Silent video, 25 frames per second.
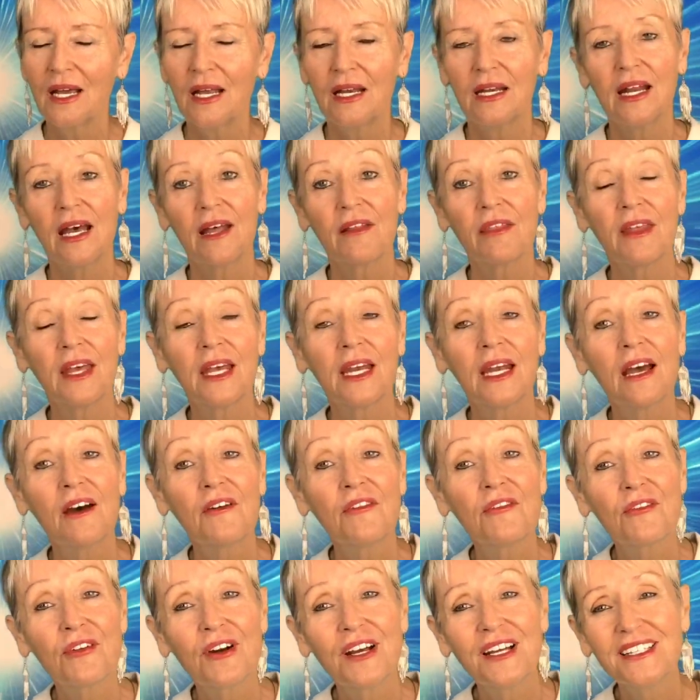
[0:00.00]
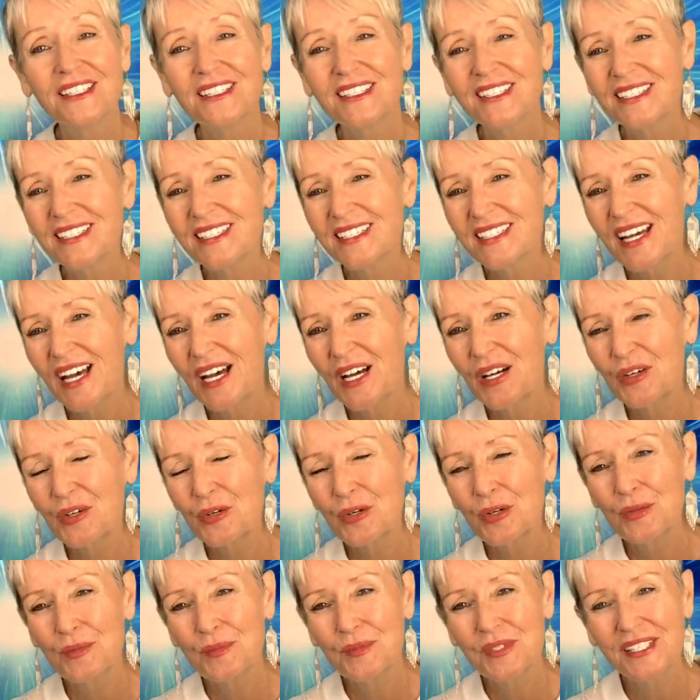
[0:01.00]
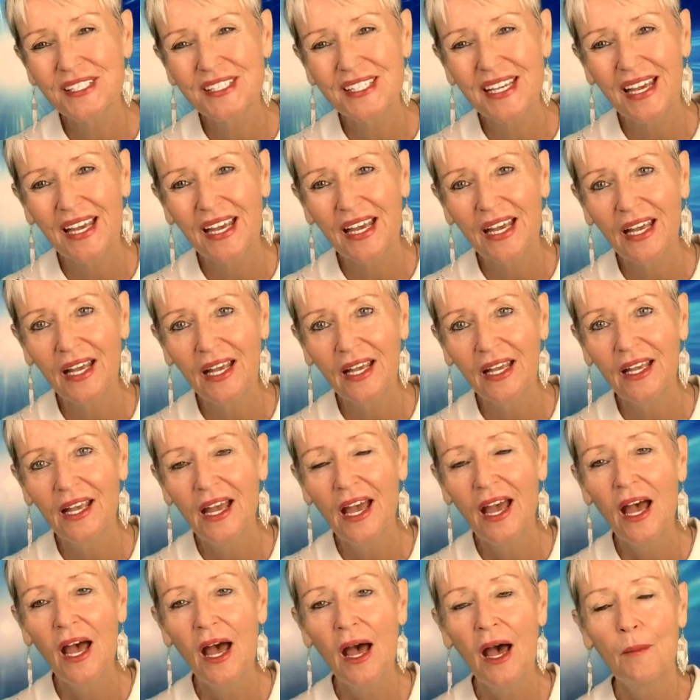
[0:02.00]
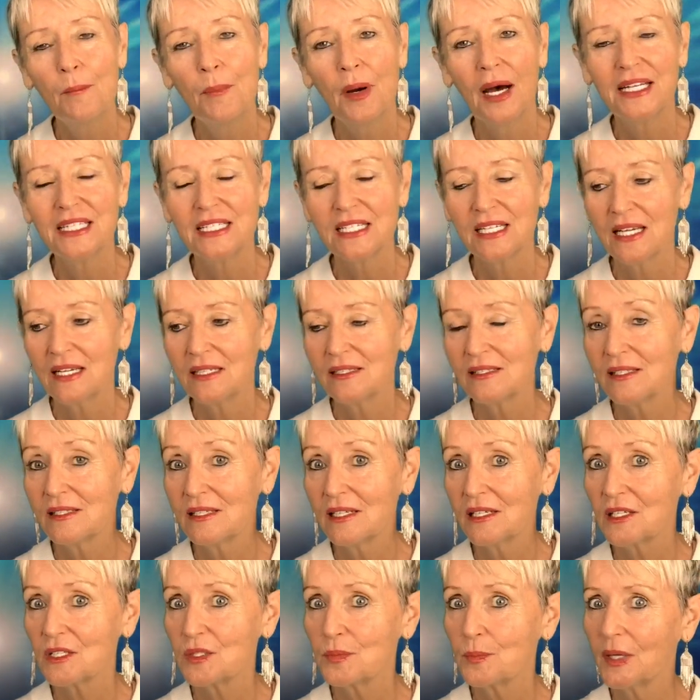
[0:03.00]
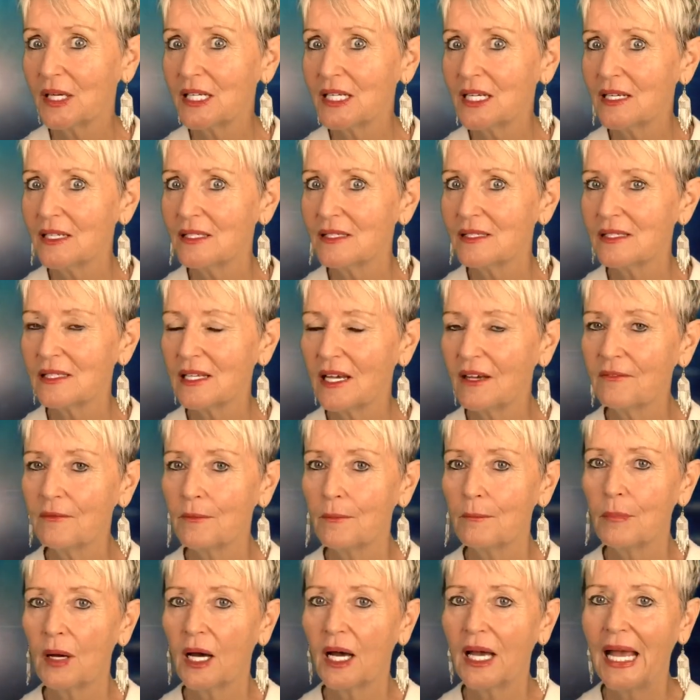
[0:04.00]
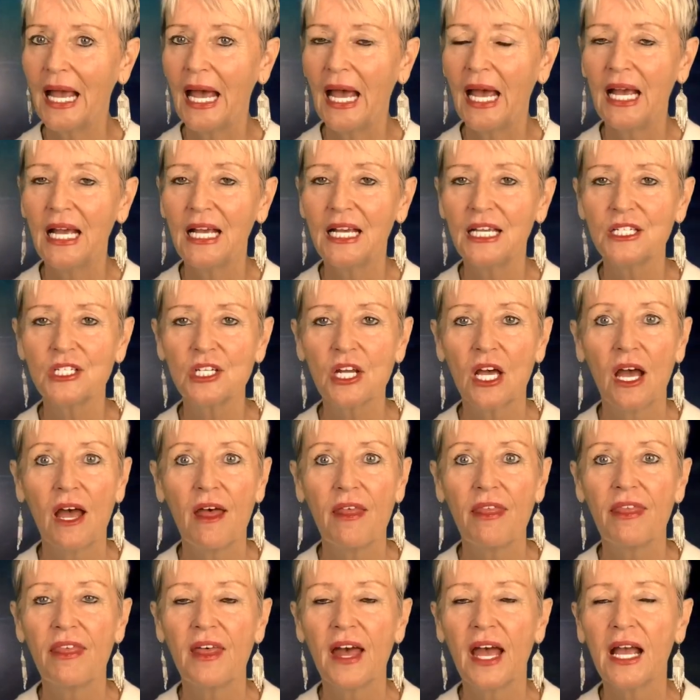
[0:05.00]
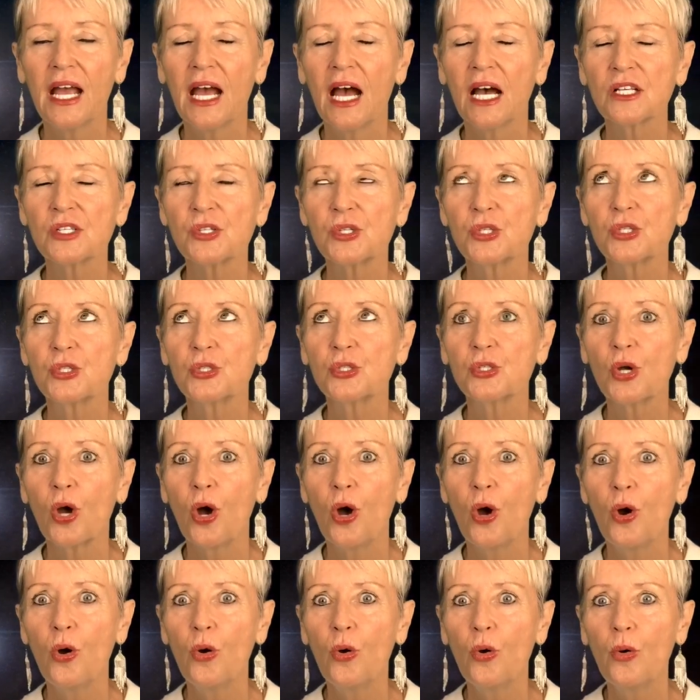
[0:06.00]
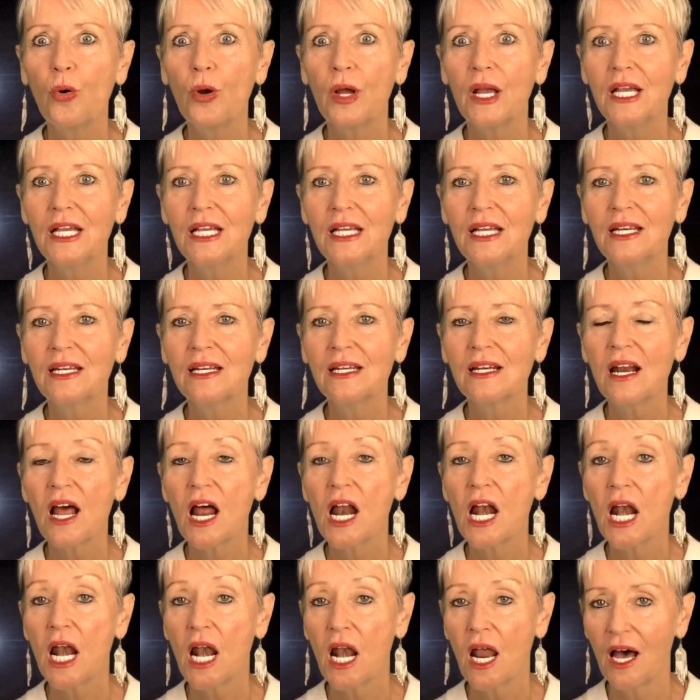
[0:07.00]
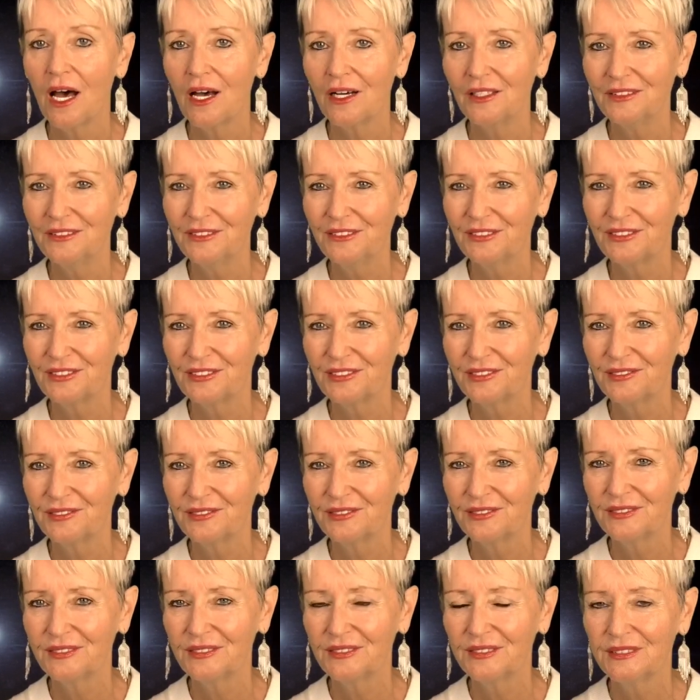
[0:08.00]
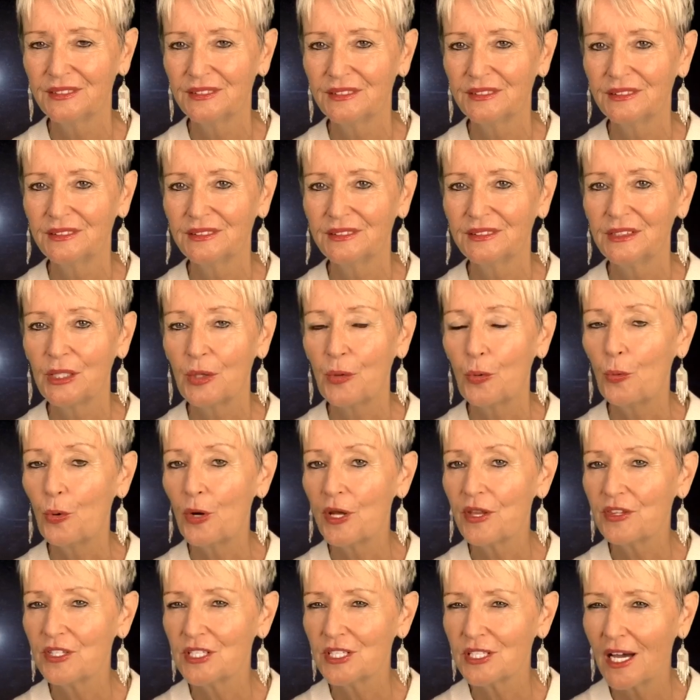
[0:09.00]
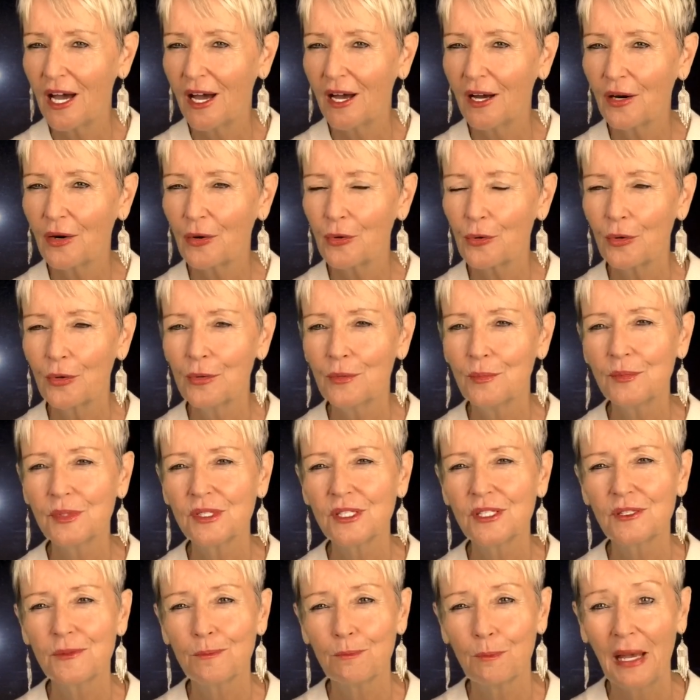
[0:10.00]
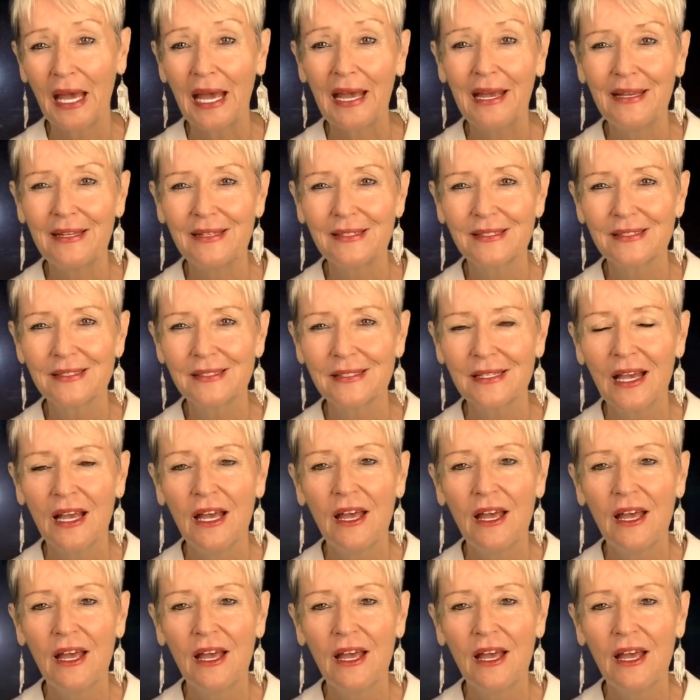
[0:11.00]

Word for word: Now then our friends in dark rooms say, by day six, by day seven, by eight, they are so in love with dark room space